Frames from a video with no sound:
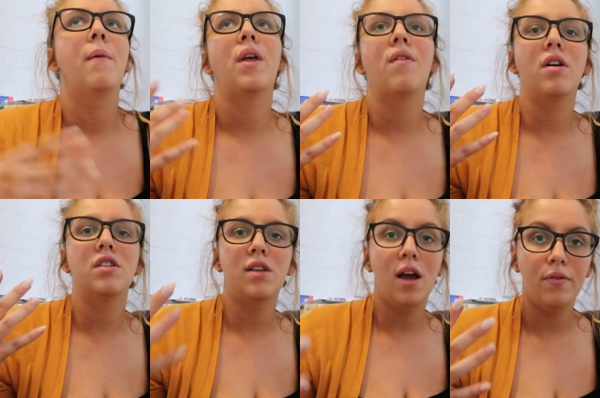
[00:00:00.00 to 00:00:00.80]
there are
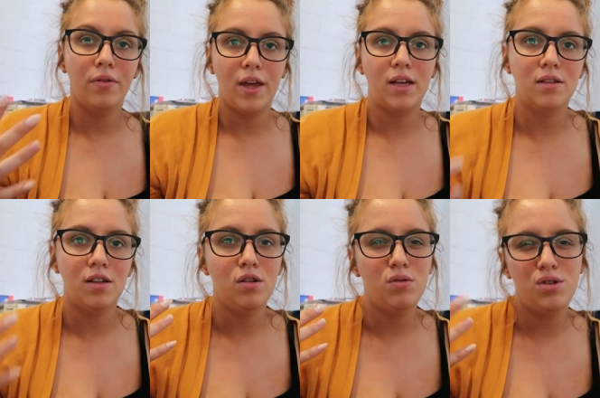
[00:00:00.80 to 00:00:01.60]
certain things
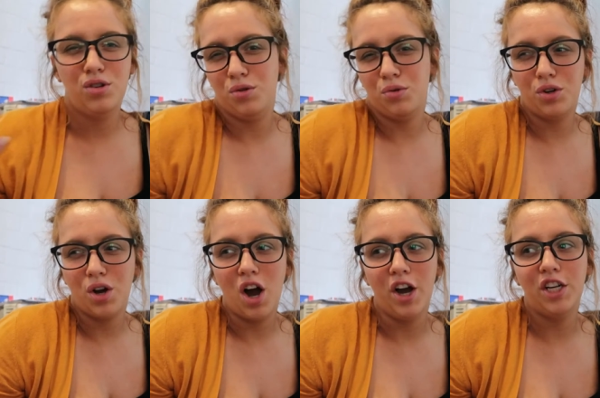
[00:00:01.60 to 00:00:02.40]
that you do
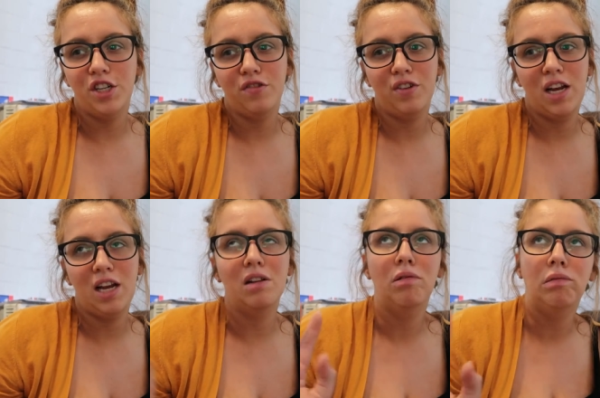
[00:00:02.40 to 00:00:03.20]
kind of
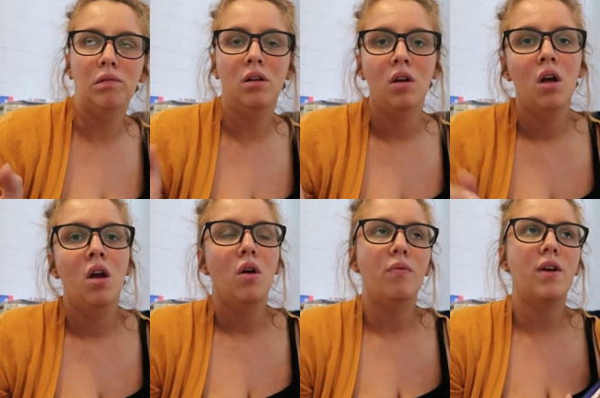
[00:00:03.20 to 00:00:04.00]
need.
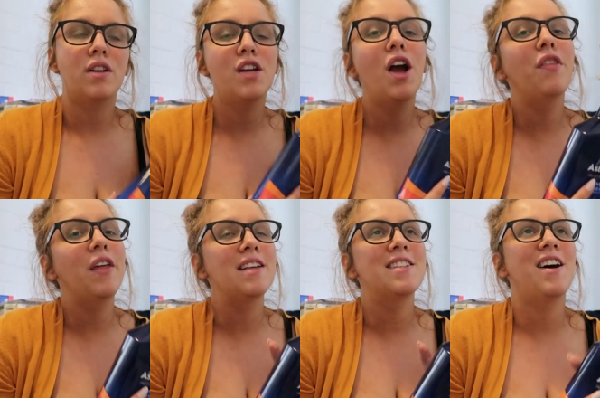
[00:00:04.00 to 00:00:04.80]
There are certain
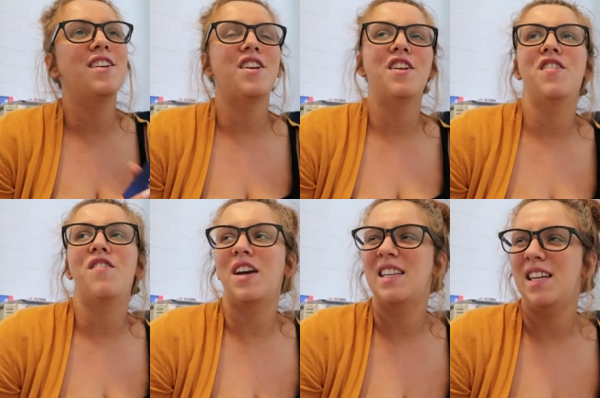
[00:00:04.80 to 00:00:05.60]
things that I don't even
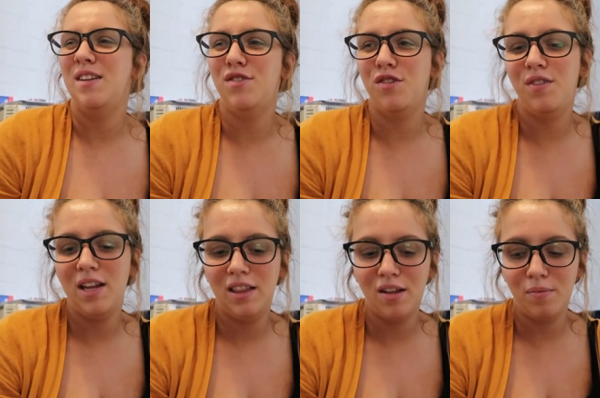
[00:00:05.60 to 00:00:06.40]
know, like I say, you do
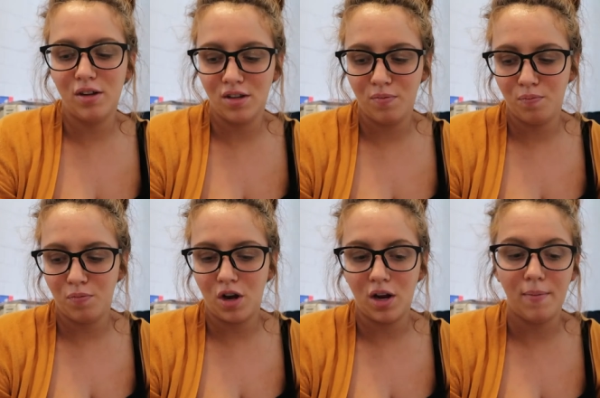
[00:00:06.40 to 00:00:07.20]
need them, because I
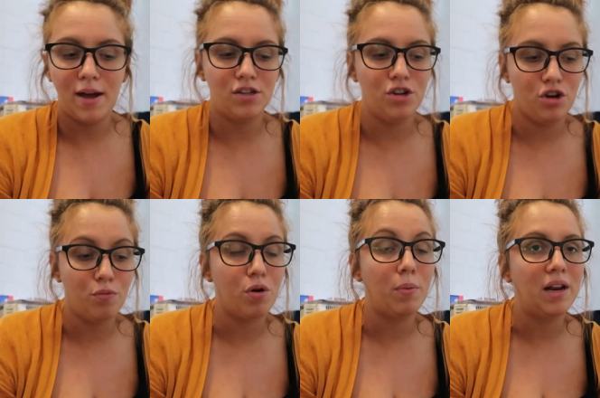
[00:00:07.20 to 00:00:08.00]
can imagine you
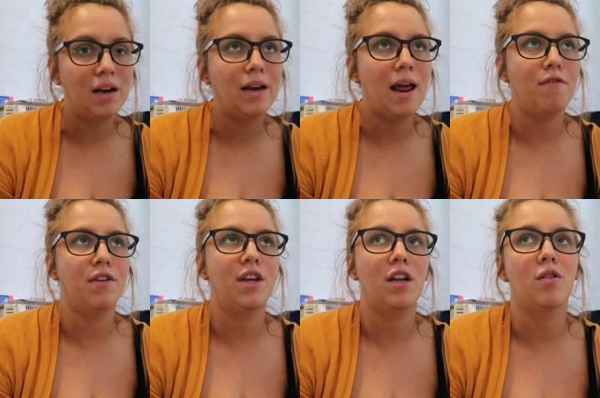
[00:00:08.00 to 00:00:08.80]
could probably clean
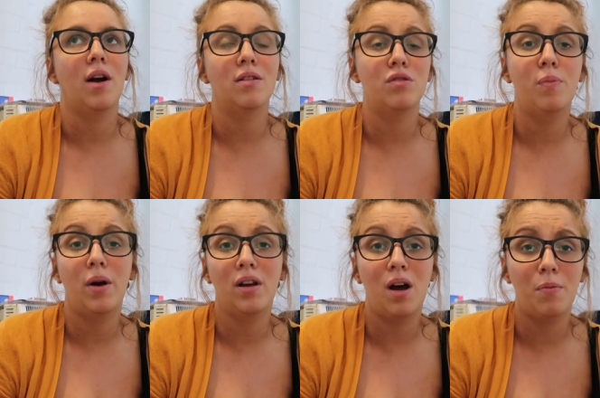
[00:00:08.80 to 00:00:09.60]
everything in your house with
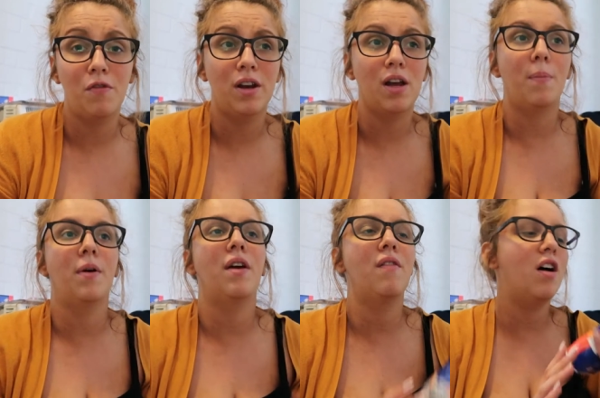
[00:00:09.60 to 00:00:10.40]
bicarbonate vinegar
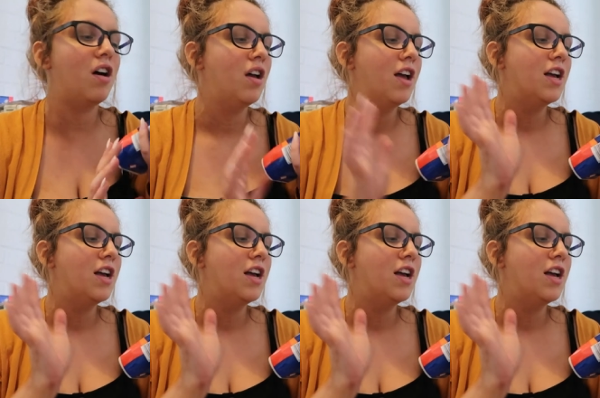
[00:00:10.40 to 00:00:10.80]
but there are